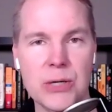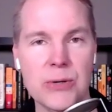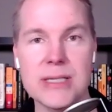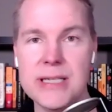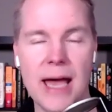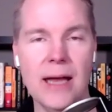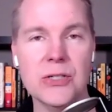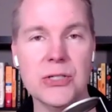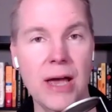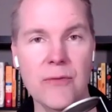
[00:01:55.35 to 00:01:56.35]
You can
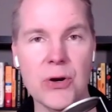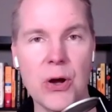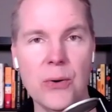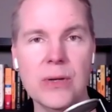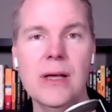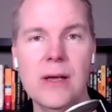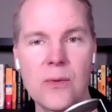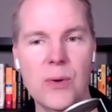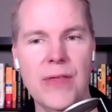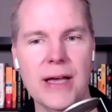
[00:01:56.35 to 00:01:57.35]
scan to Evernote
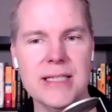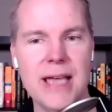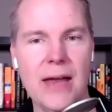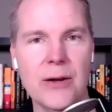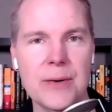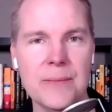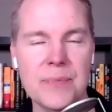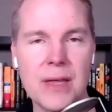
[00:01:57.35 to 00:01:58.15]
with that scanner.